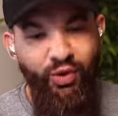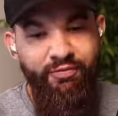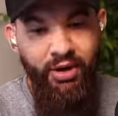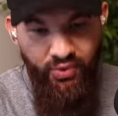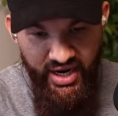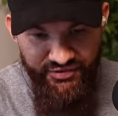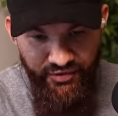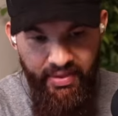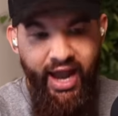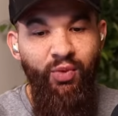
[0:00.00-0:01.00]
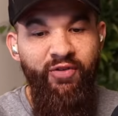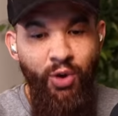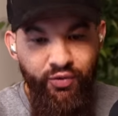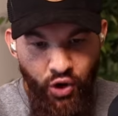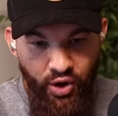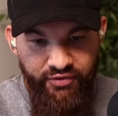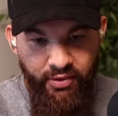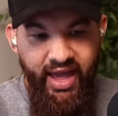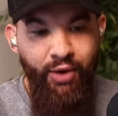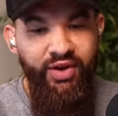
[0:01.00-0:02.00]
We've progressed from that. We've moved on
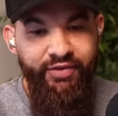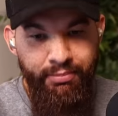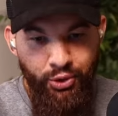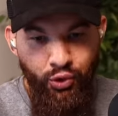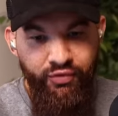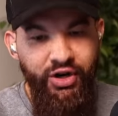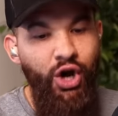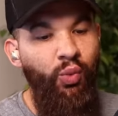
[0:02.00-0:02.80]
from that. We've improved.